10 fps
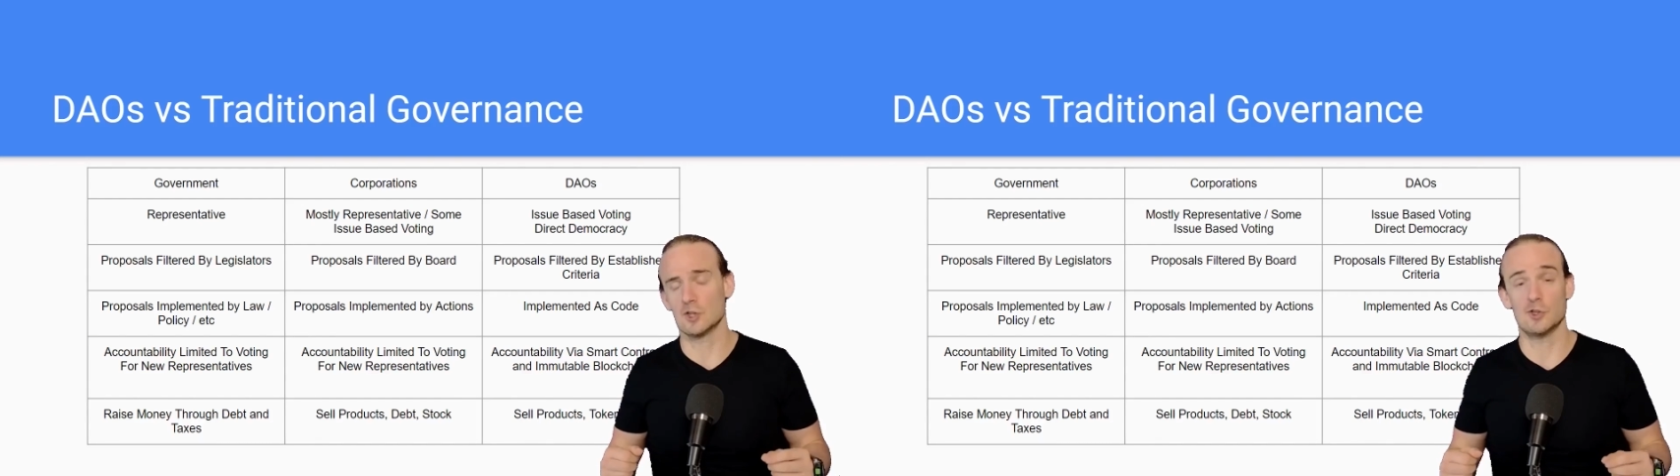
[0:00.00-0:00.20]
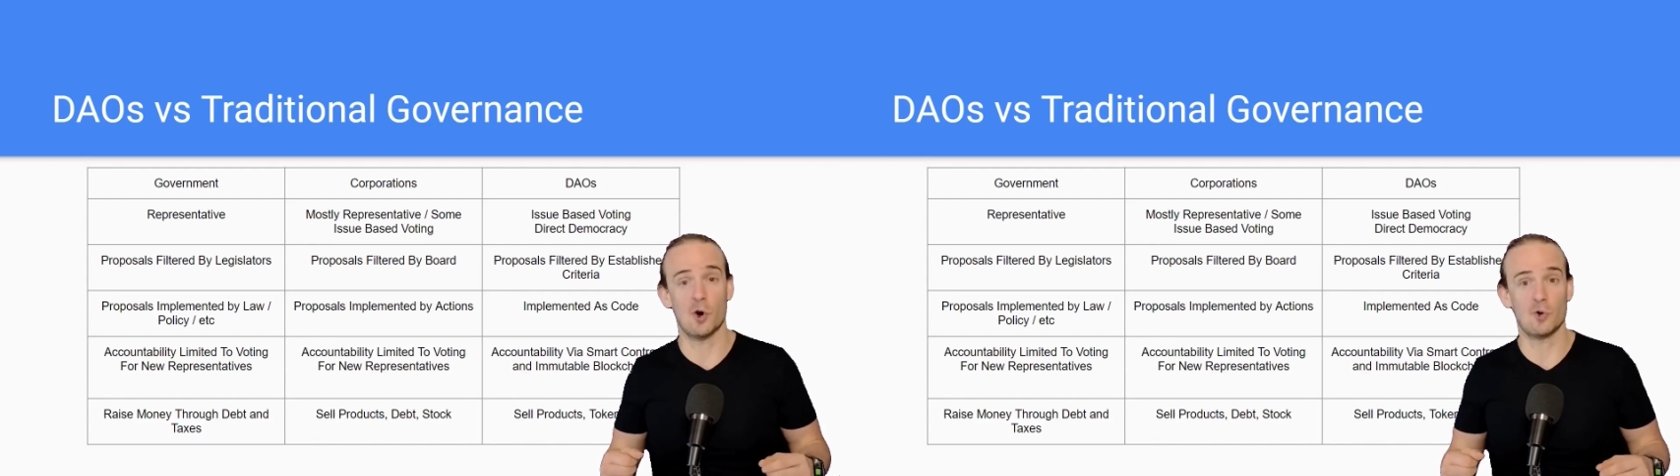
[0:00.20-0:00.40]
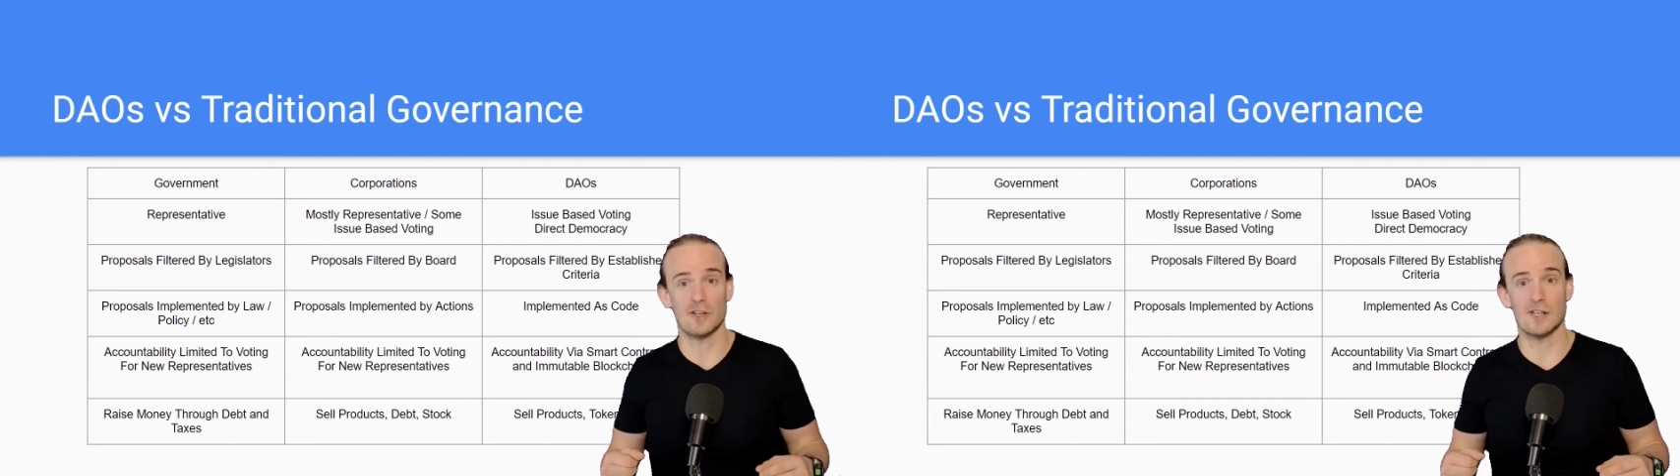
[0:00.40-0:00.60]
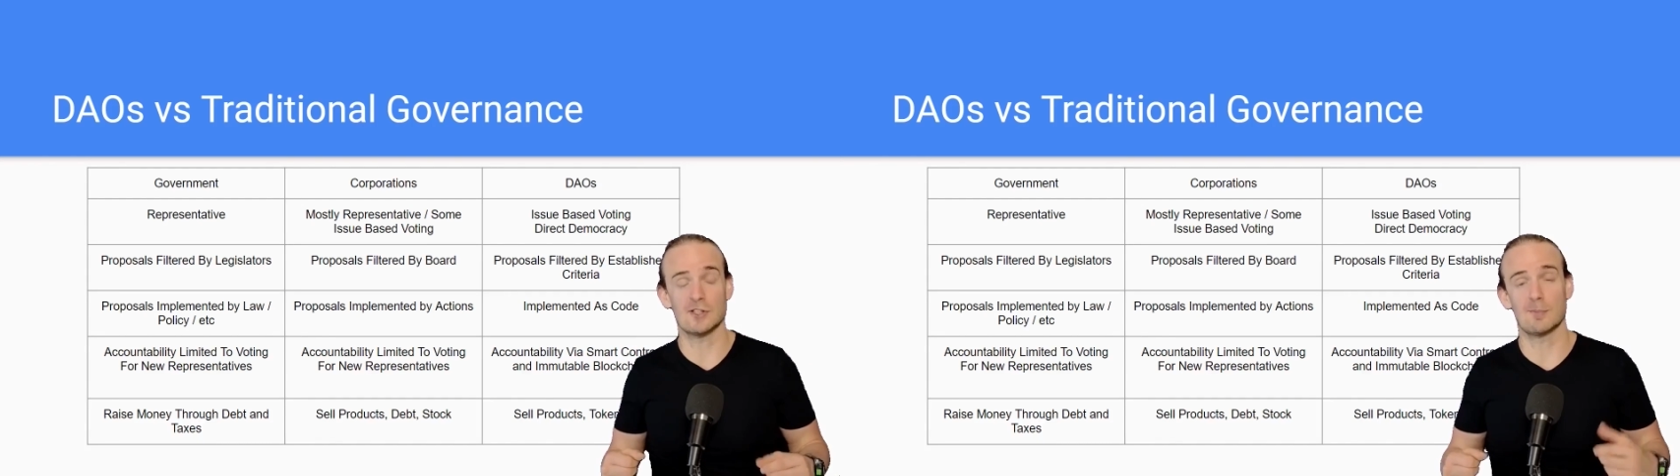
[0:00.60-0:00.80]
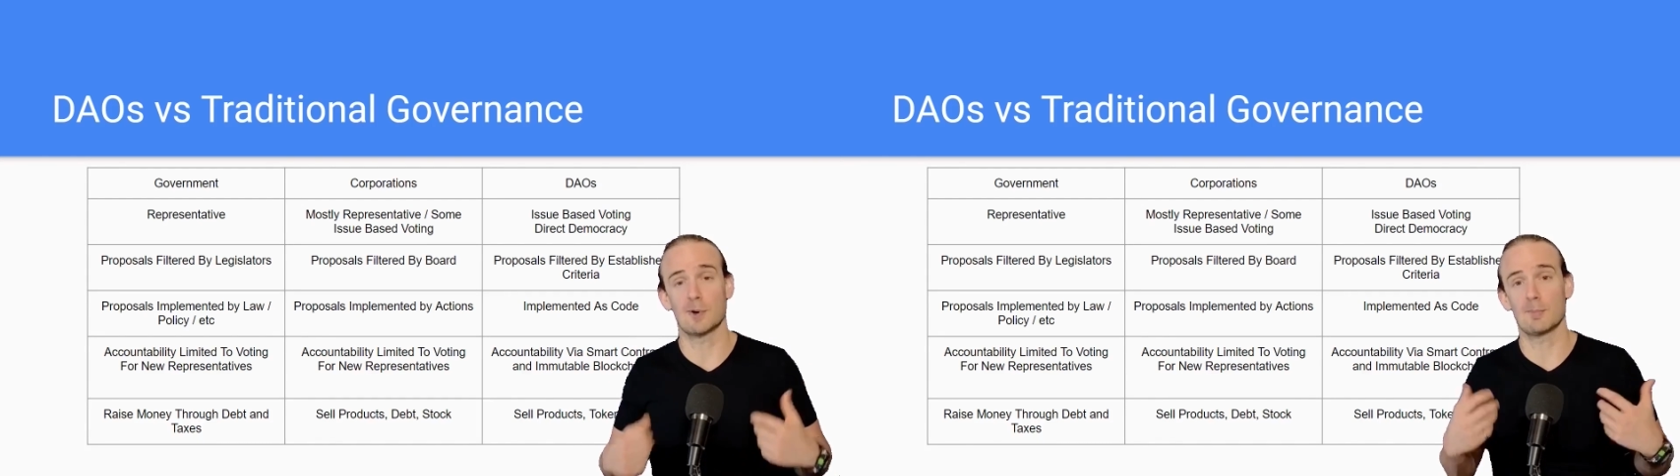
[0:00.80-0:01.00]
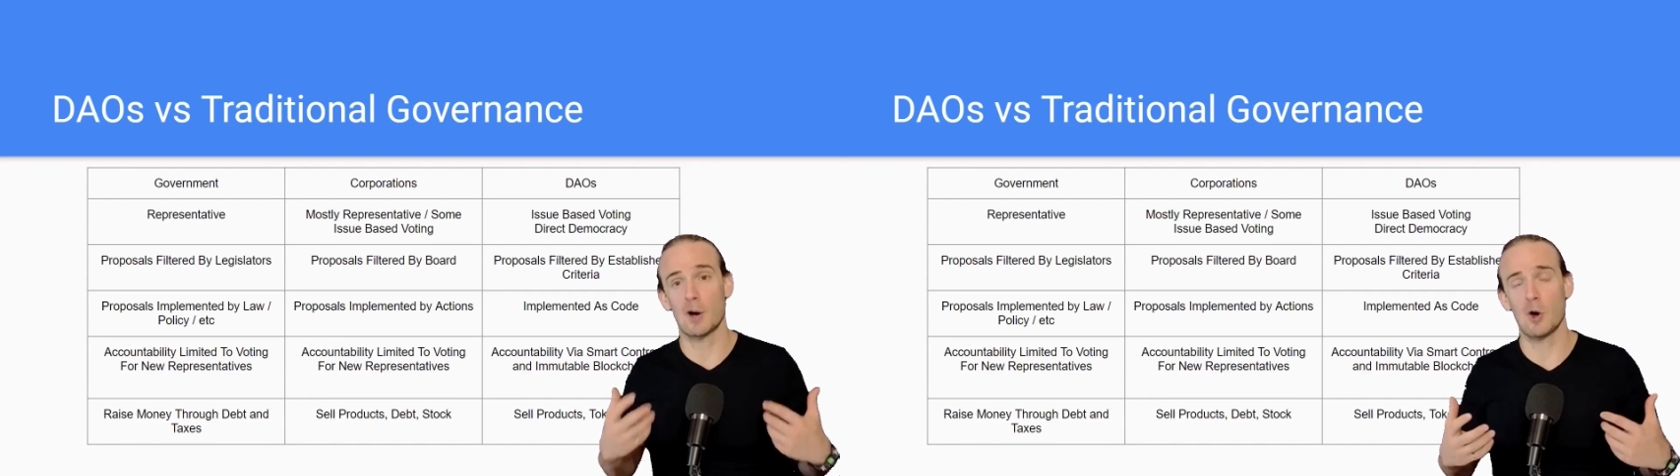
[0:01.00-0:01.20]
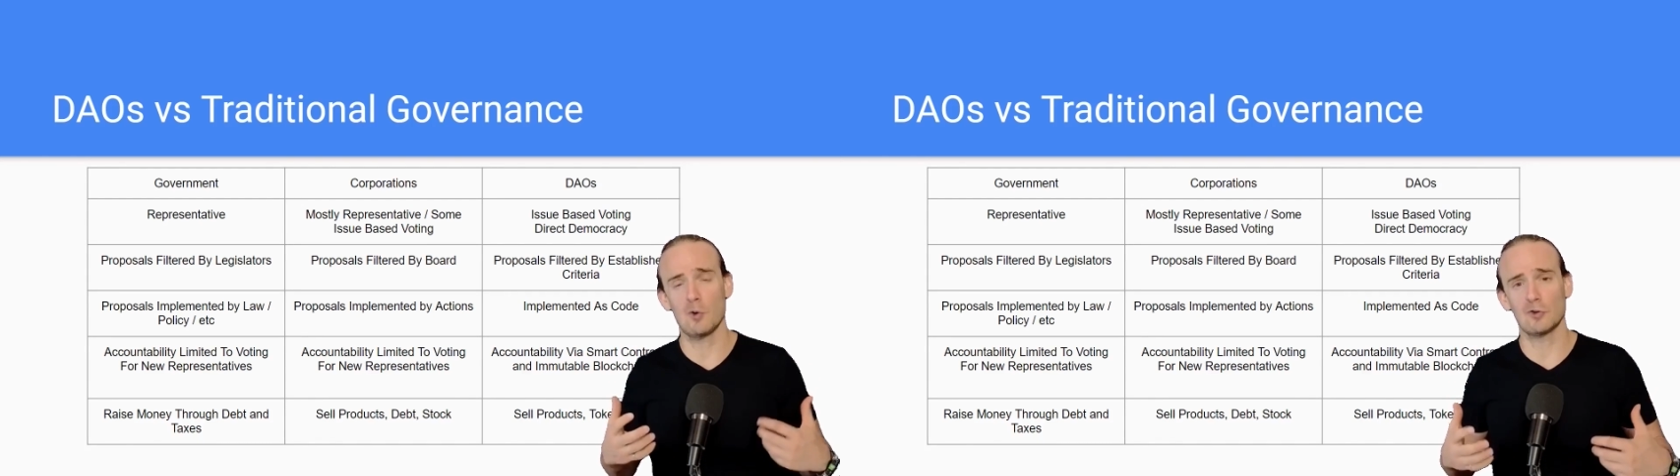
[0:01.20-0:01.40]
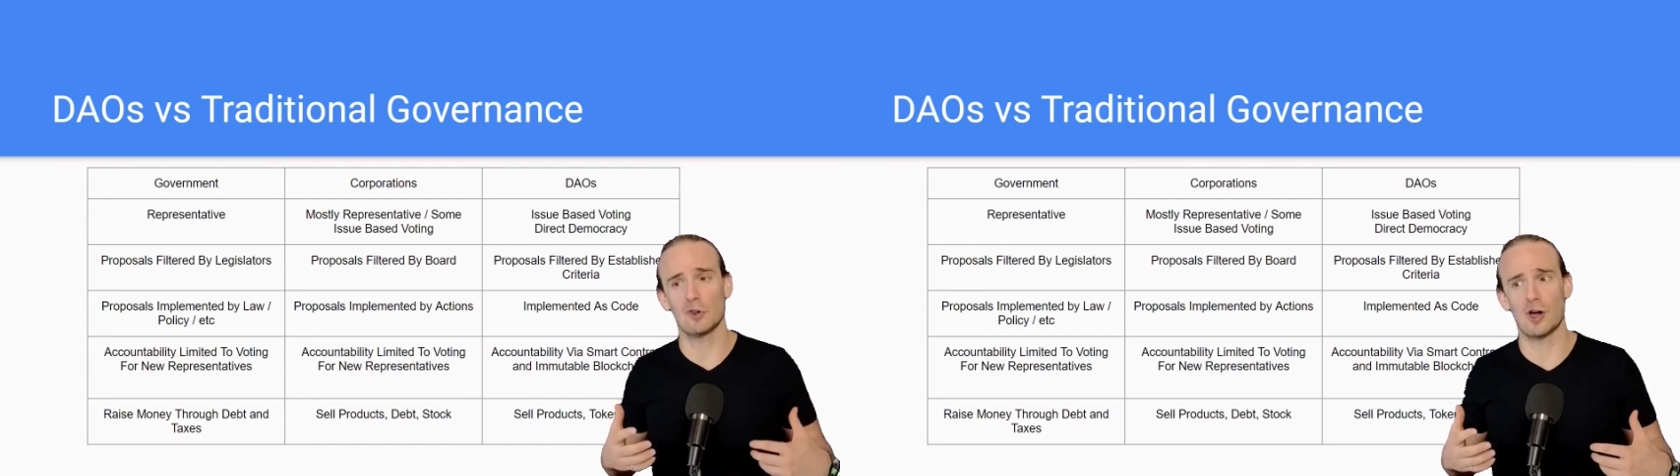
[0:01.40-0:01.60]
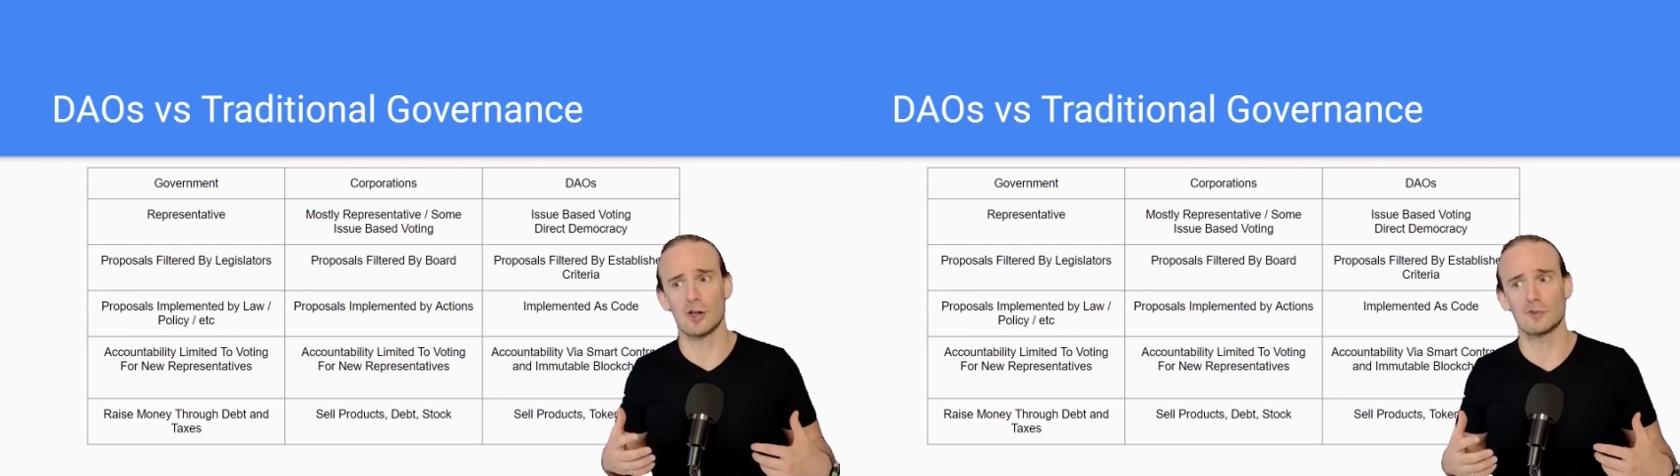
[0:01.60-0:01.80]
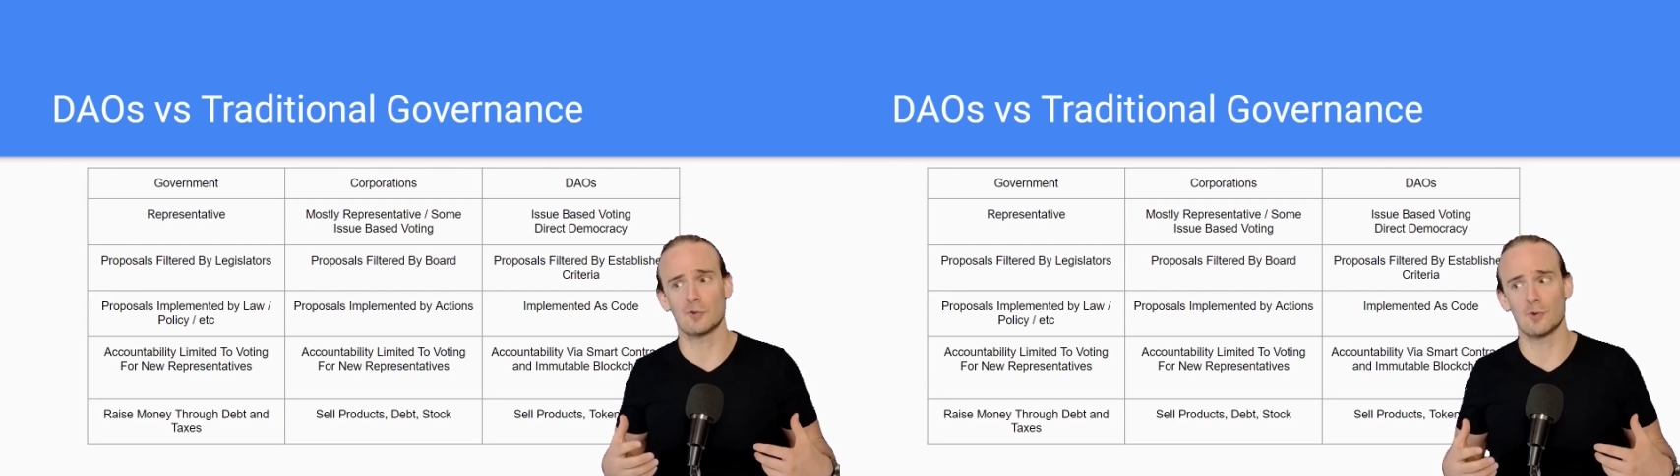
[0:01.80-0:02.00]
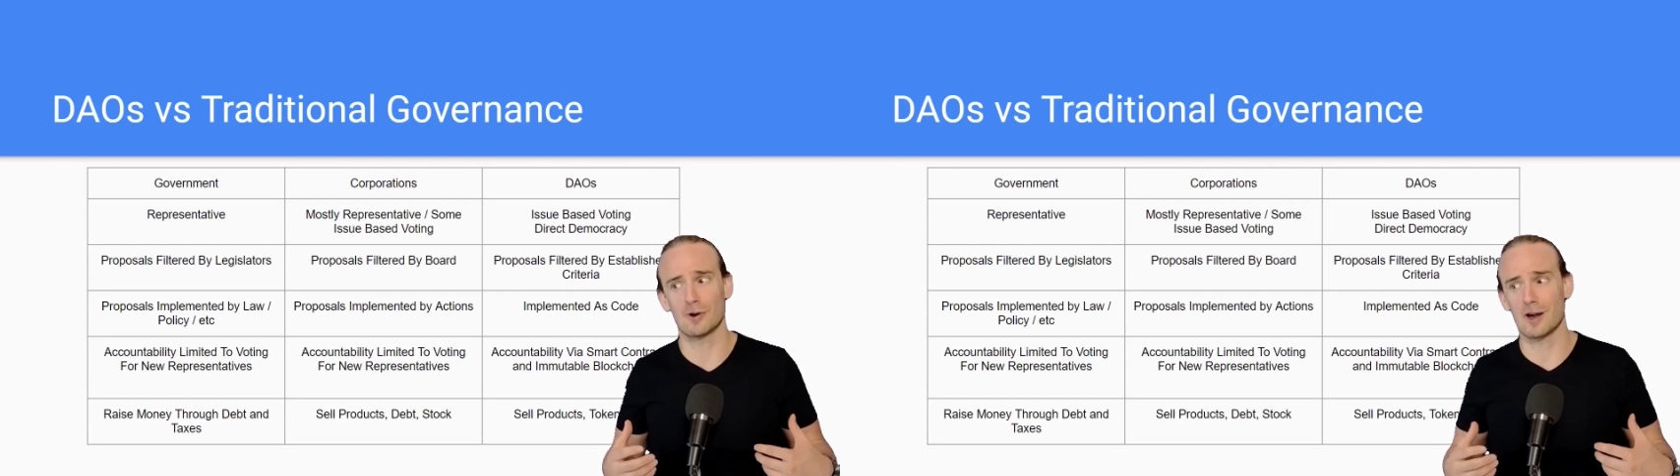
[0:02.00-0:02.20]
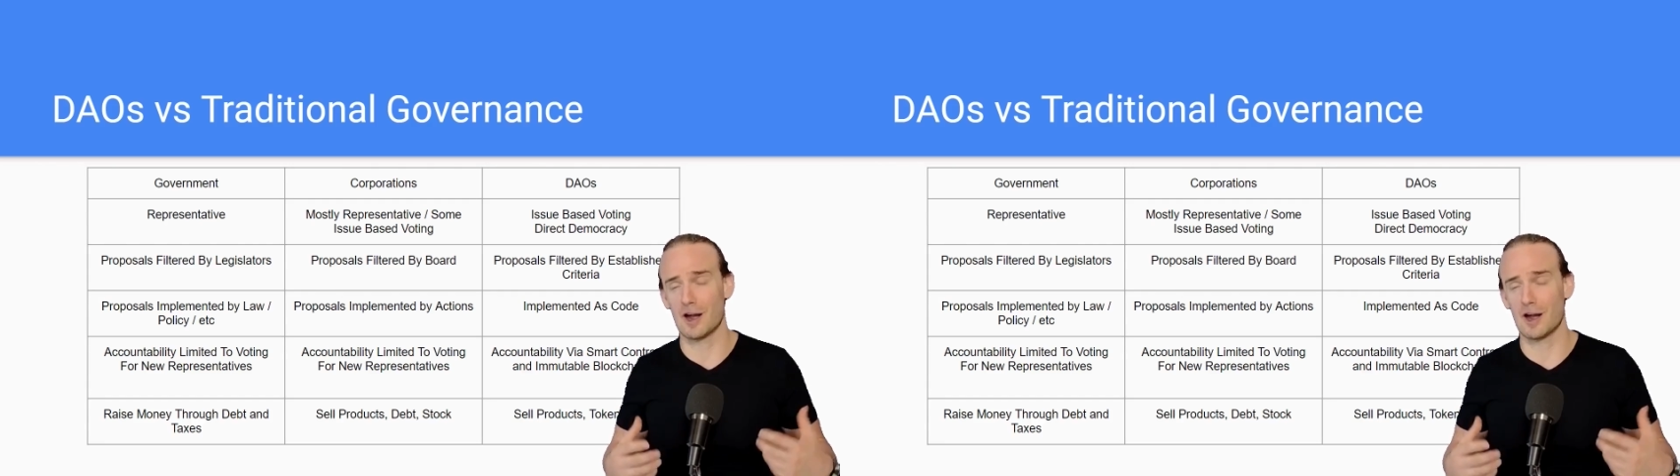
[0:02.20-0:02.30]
don't get to propose laws for